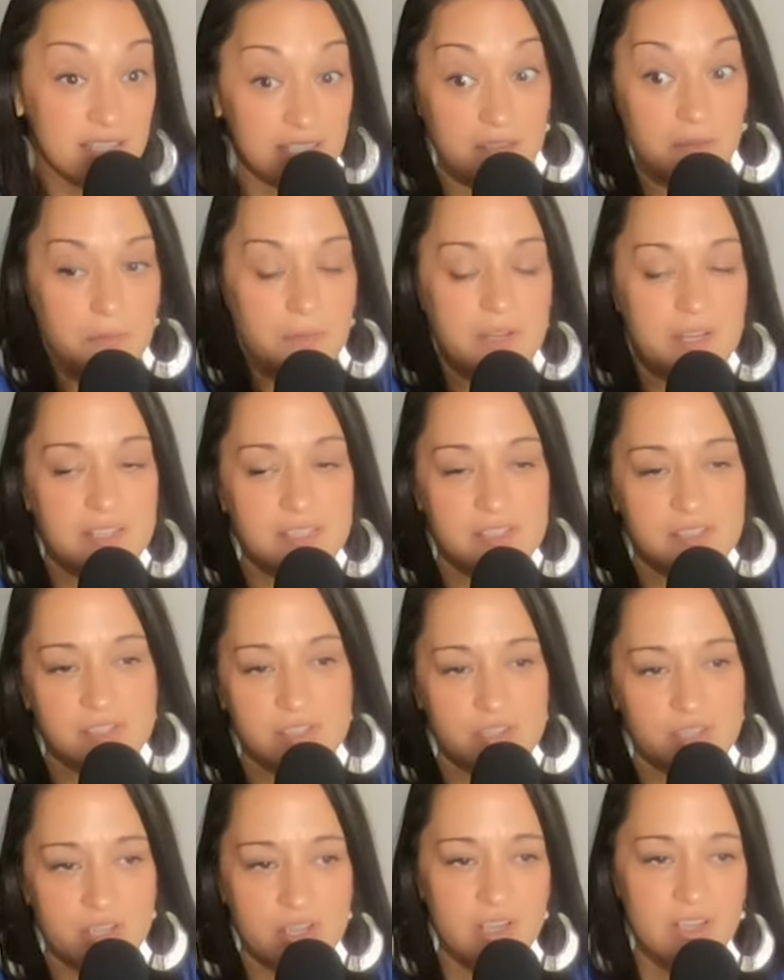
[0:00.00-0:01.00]
and it was
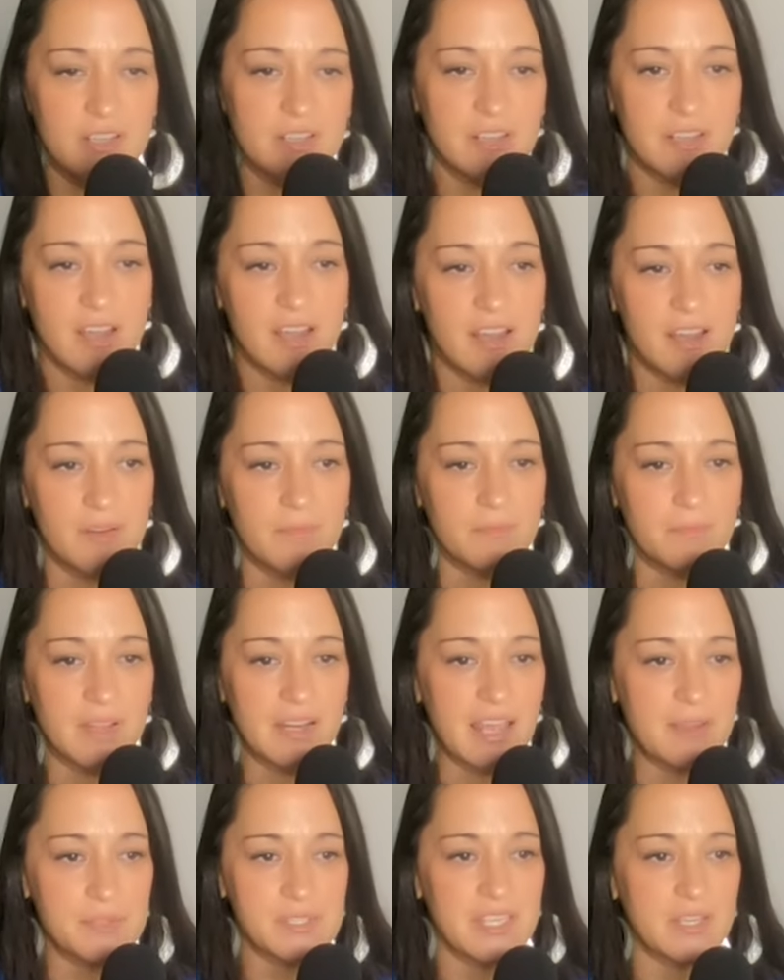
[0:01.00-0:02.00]
sure um, but
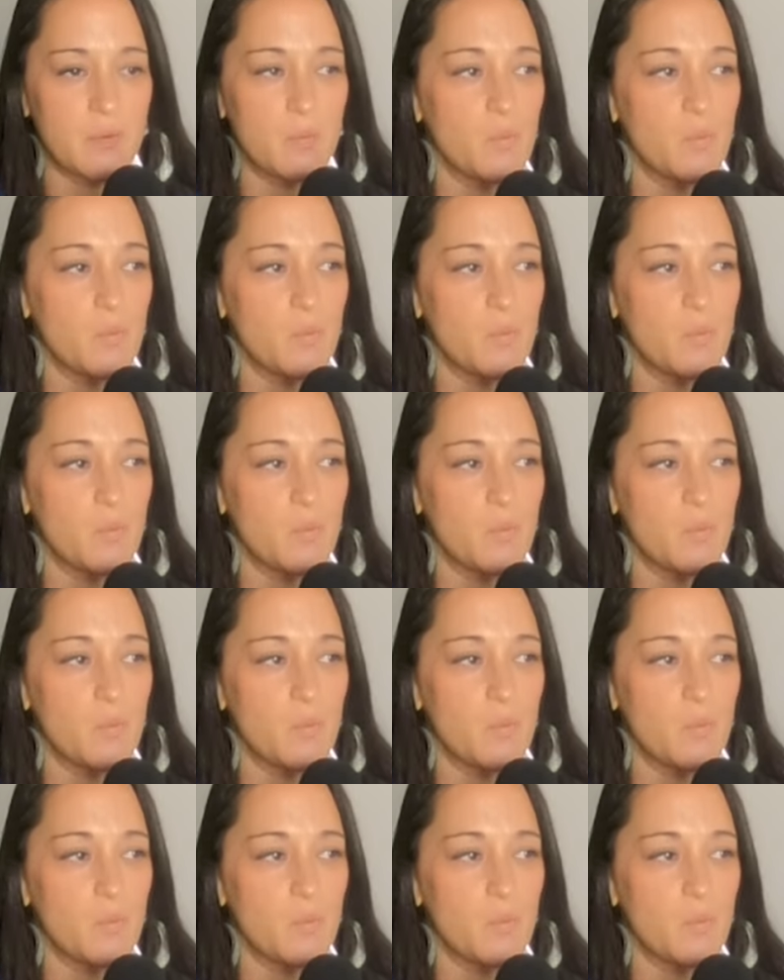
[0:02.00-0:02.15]
i was like